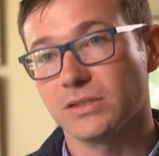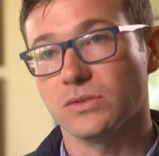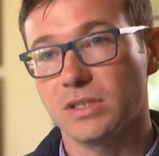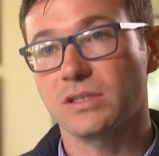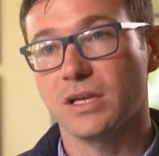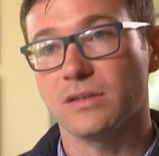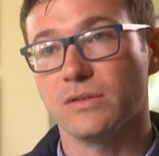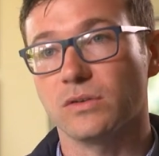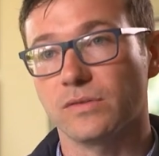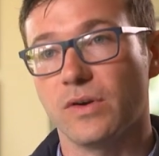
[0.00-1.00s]
So this guy
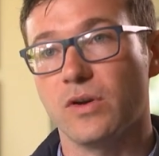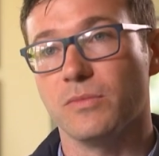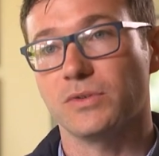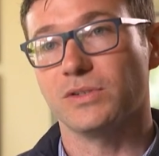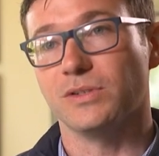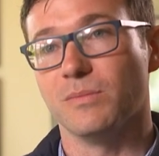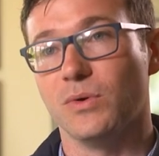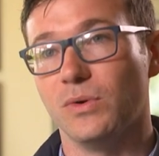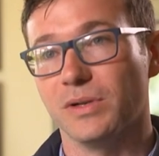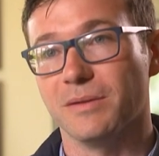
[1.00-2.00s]
looks very much in the mold,